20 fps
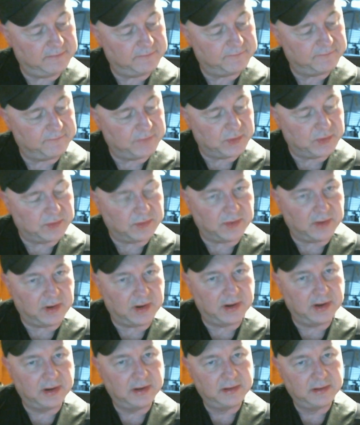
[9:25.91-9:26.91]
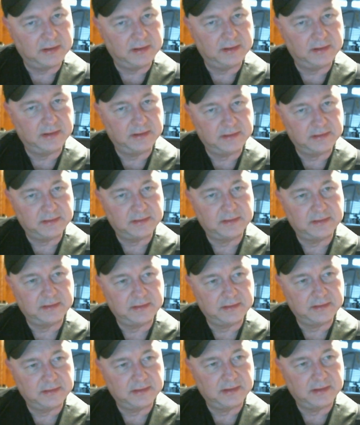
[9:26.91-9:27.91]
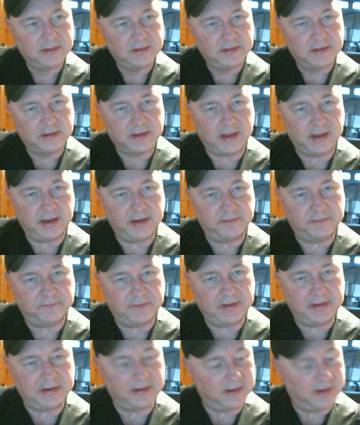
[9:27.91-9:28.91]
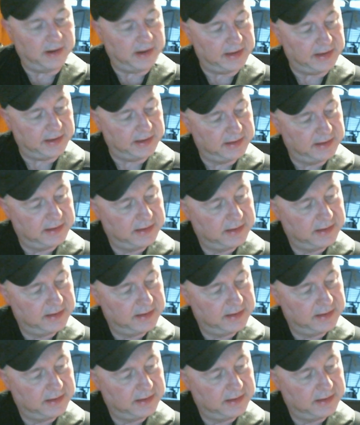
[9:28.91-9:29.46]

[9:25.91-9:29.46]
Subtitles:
4 kind of fingering.